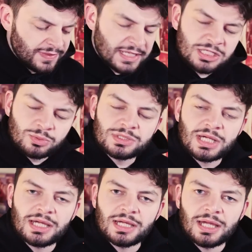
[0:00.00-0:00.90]
This was
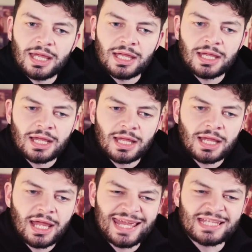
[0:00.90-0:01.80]
a
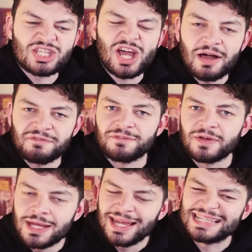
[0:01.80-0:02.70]
tough
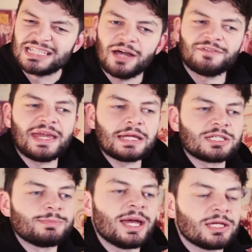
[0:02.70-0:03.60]
kit
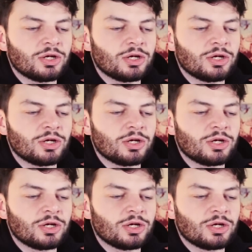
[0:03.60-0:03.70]
to make